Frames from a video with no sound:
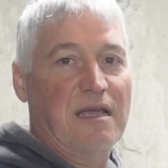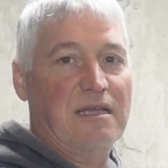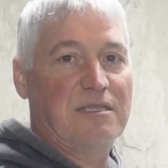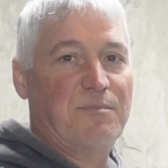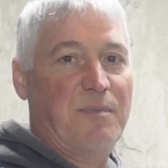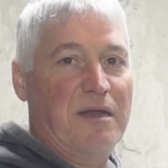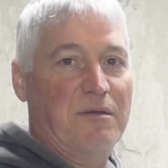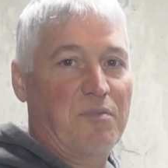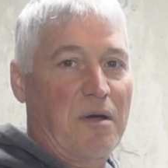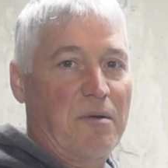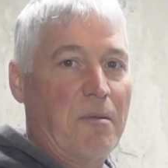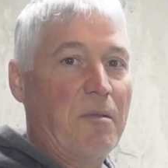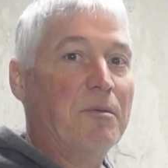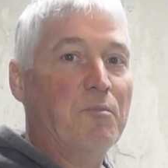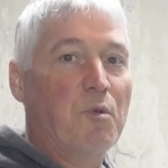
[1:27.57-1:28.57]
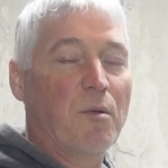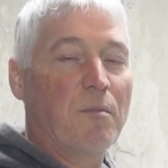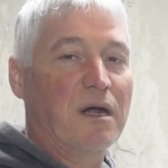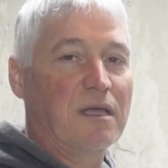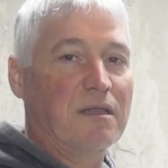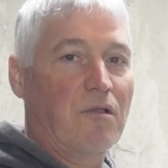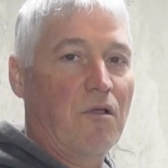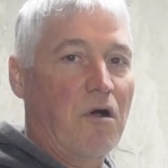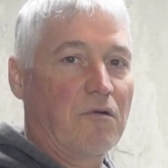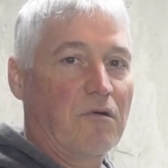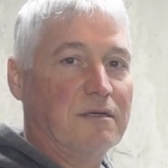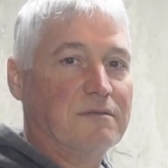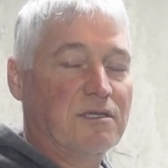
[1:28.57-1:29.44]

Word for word: and spending probably more money in the long run.